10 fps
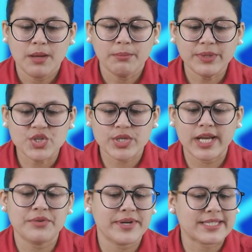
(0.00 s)

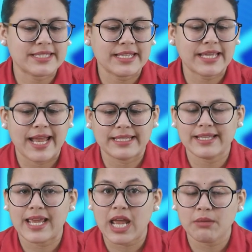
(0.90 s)
Michelle Resnick at
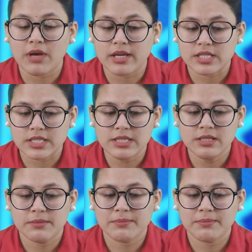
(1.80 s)
the MIT,